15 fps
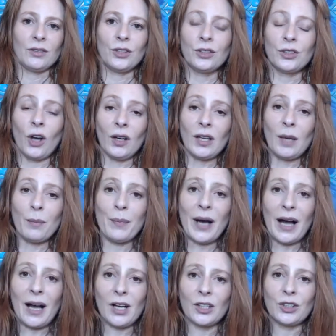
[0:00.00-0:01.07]
talk
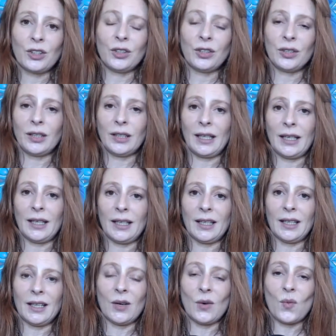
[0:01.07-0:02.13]
about
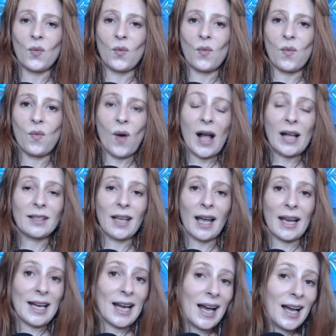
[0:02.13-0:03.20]
what I
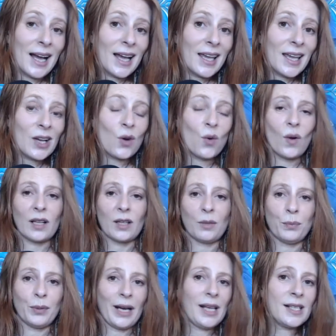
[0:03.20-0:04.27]
like, what
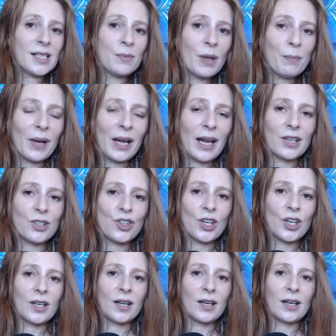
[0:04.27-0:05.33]
brings me
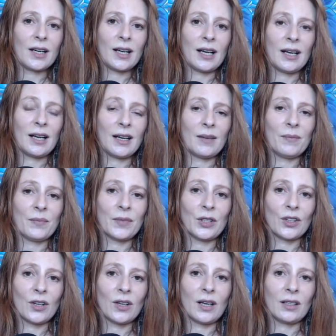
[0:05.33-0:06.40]
pleasure.
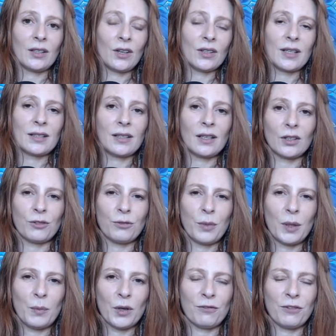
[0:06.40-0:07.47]
I know that a lot of
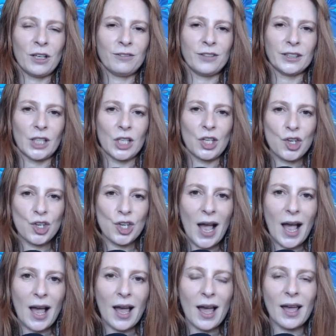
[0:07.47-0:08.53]
people feel very
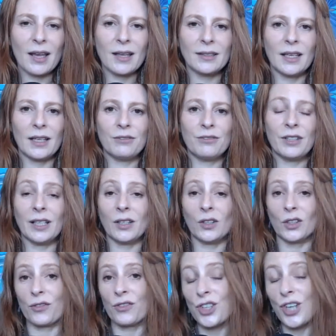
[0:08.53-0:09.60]
shy. They feel a
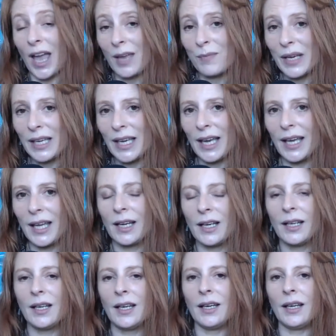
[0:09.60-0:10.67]
lot of shame
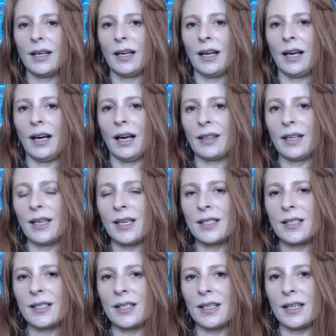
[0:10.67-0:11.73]
again. I think
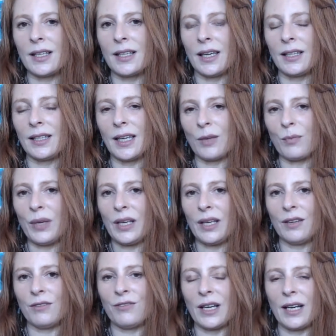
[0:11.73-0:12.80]
it can
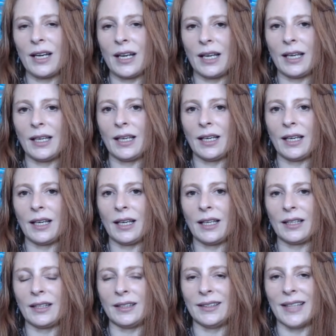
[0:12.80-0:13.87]
be
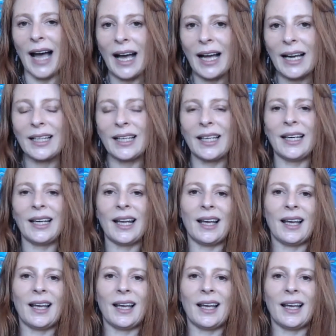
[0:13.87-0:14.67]
even done in